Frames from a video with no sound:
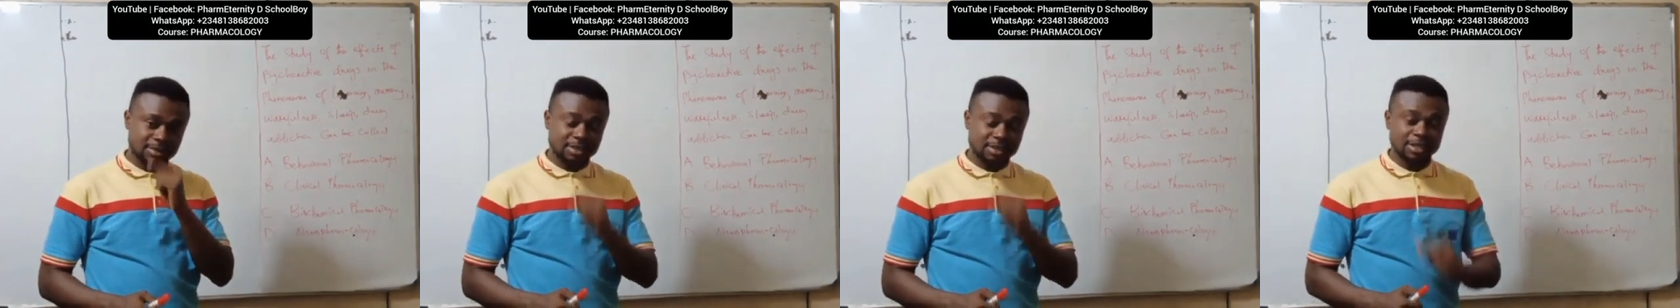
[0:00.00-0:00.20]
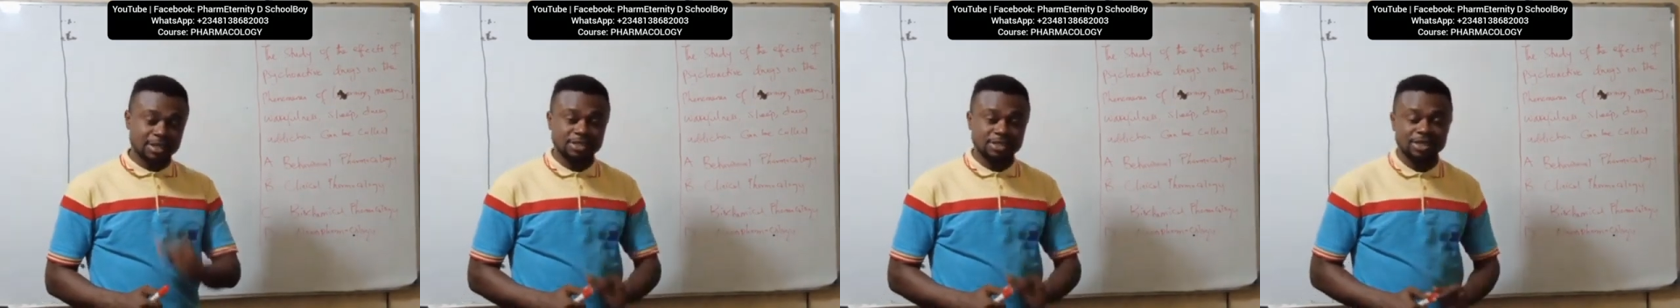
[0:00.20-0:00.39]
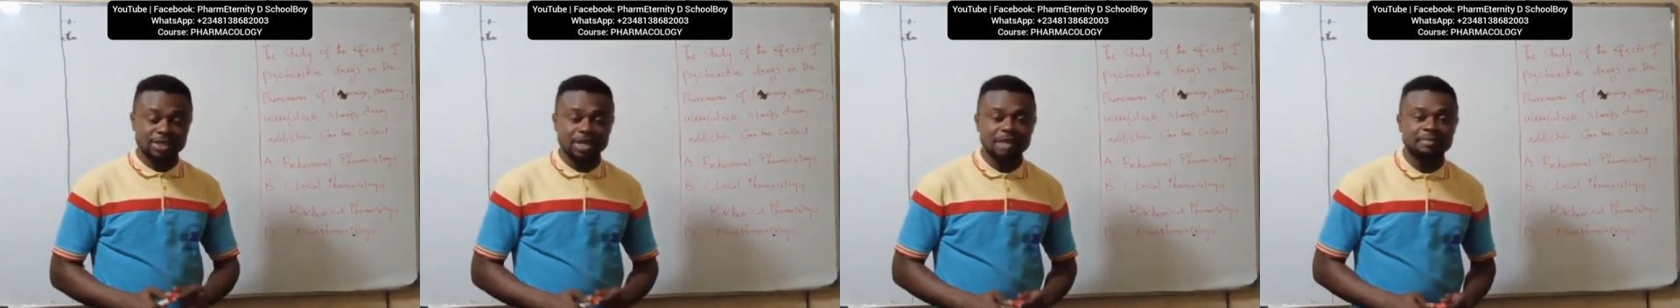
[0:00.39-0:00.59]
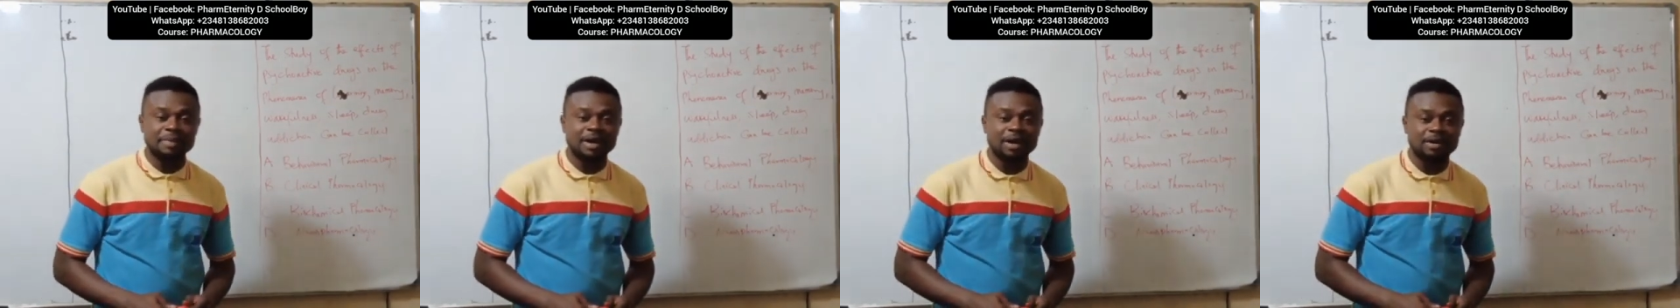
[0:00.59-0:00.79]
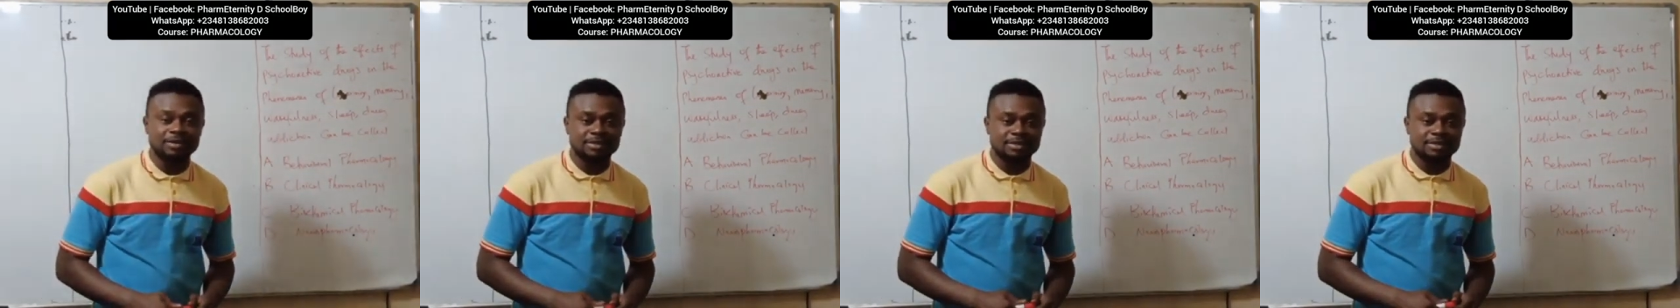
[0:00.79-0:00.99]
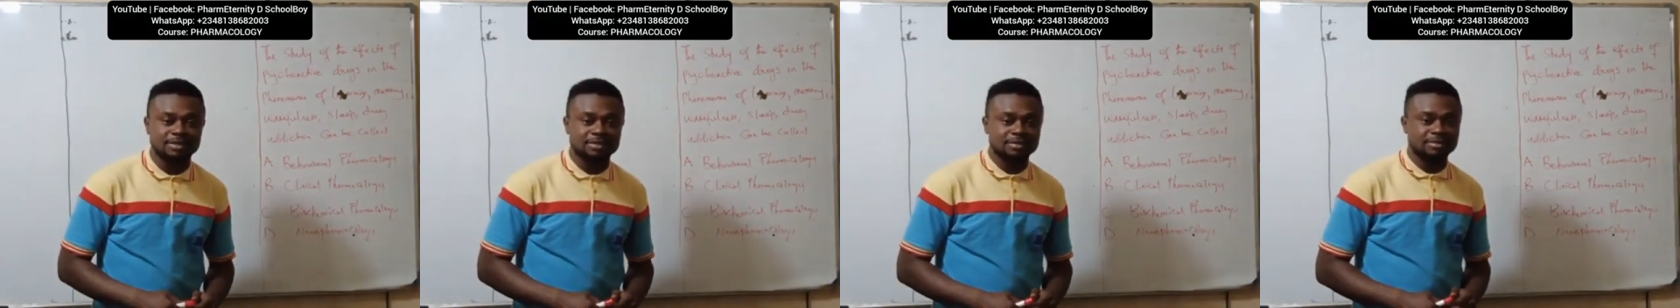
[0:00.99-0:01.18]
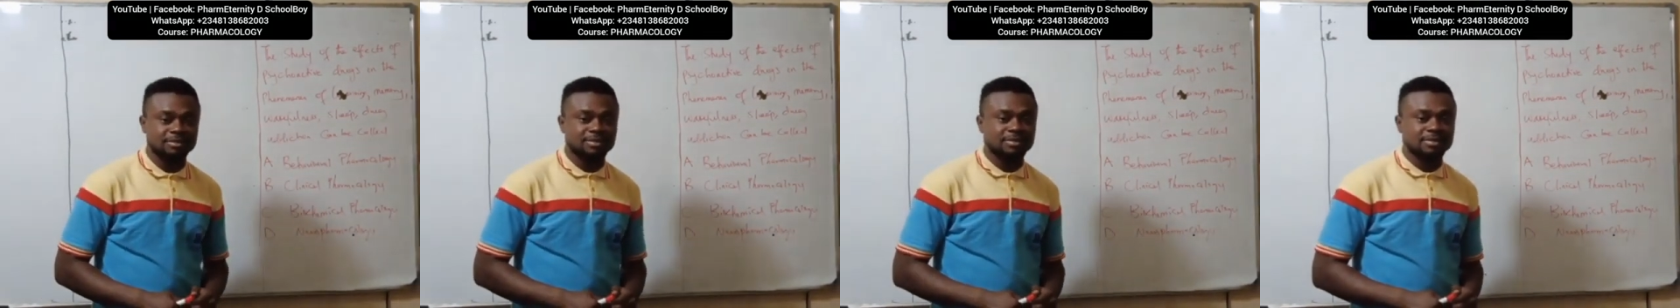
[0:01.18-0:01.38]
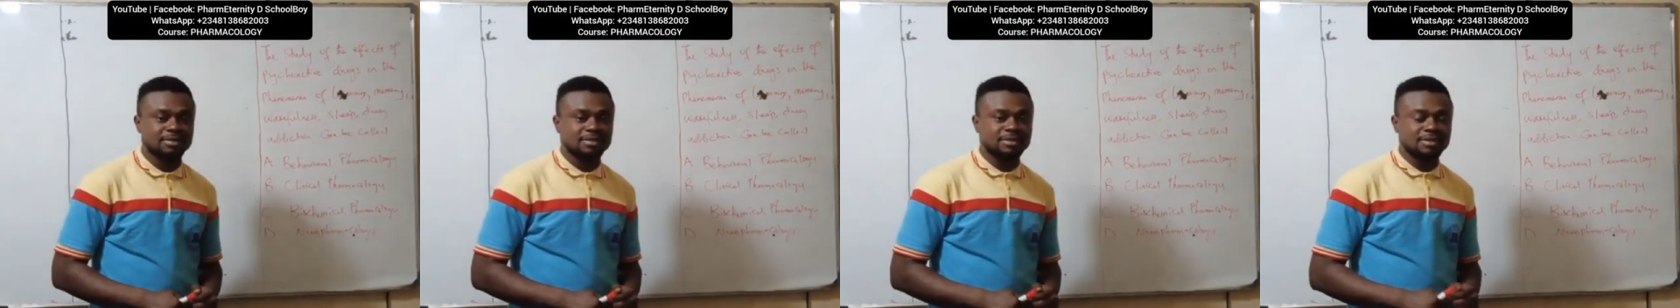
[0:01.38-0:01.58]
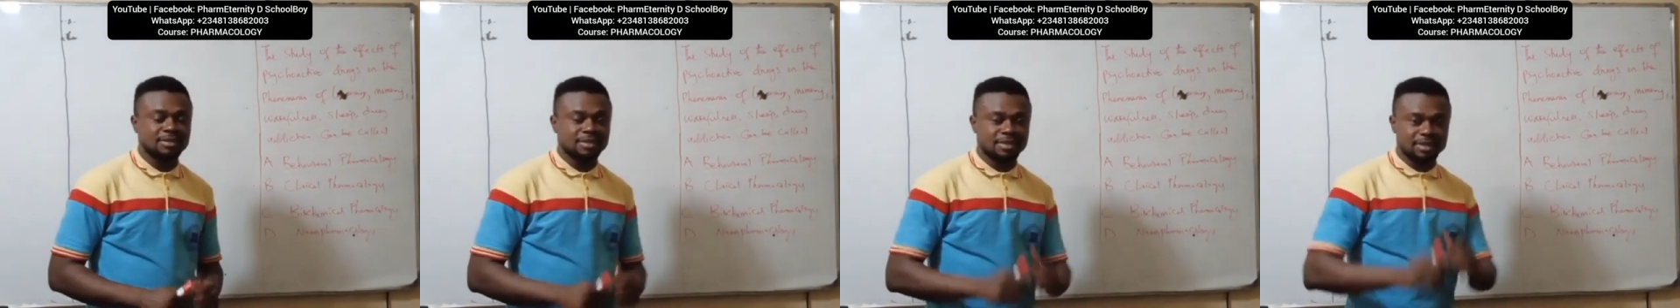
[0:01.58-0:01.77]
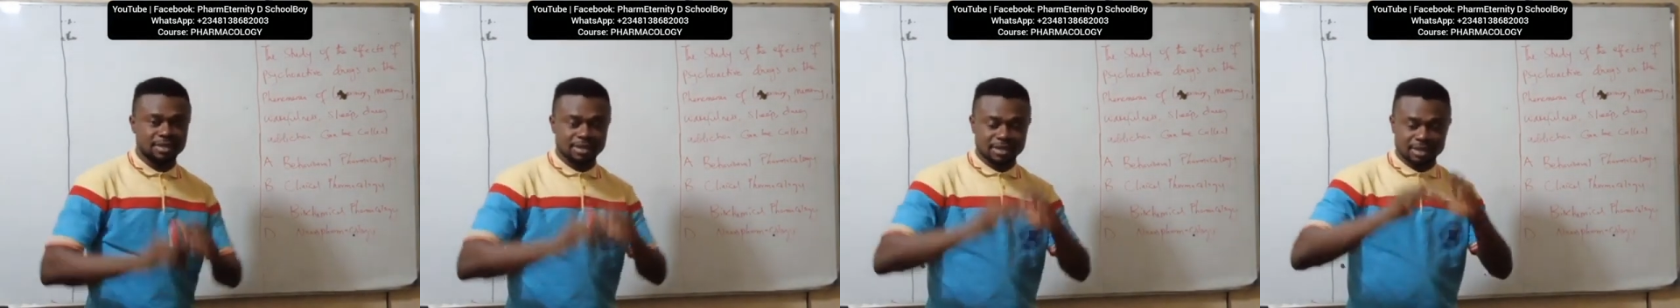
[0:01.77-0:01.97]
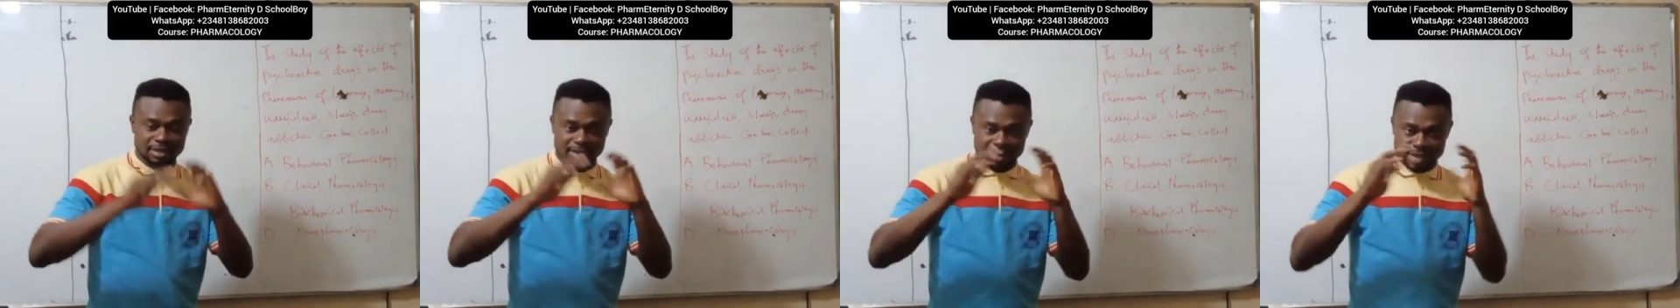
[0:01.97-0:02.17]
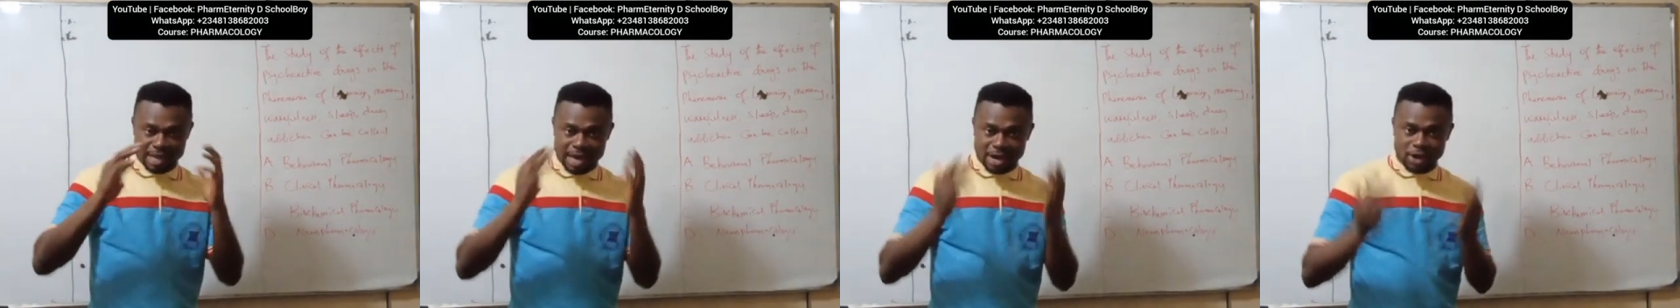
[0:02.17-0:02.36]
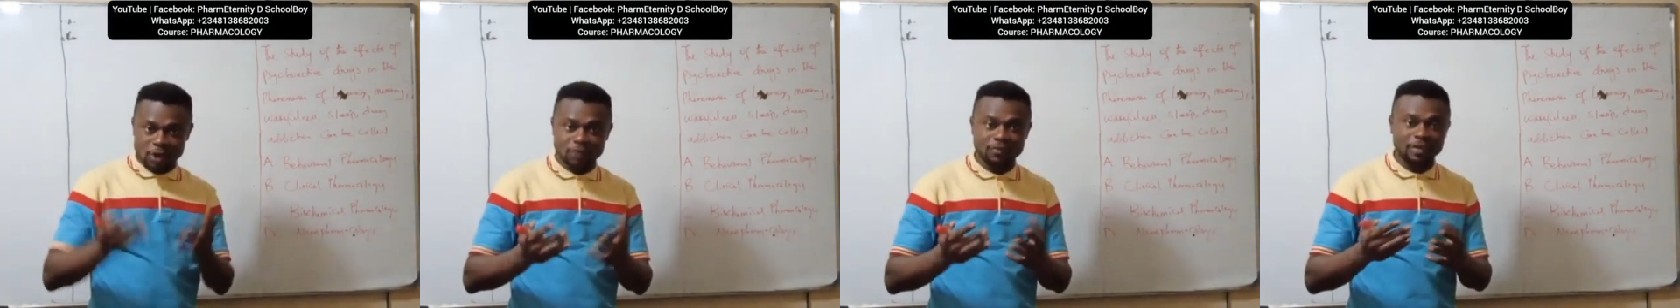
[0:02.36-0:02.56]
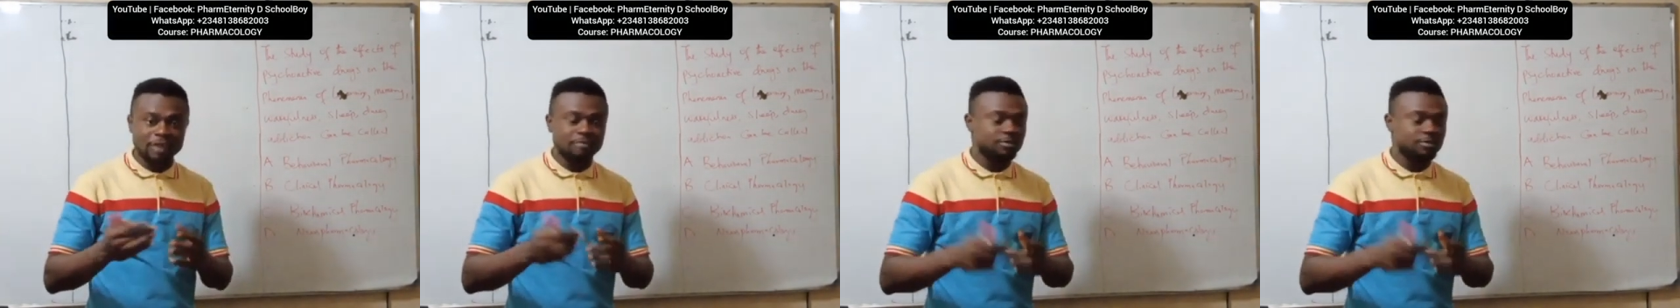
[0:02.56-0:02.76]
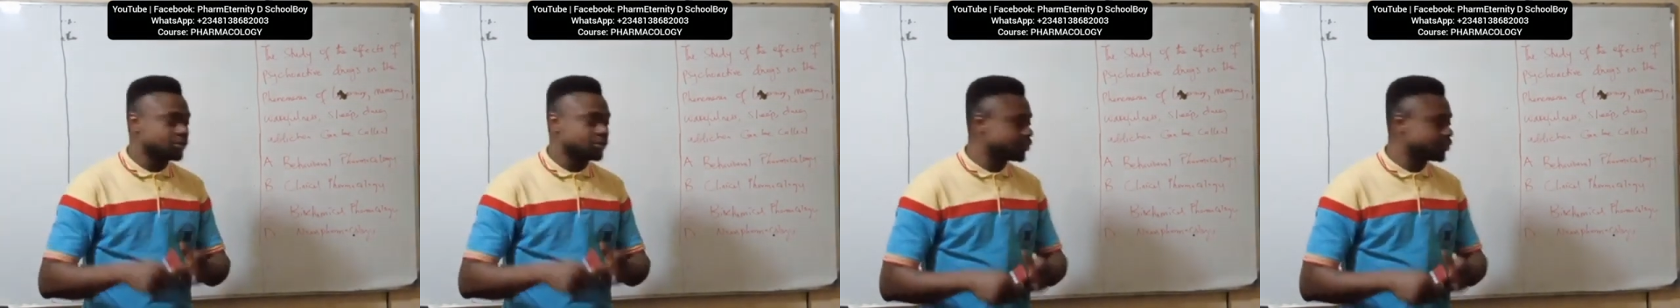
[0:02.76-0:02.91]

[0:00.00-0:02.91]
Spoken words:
is all about. An overview.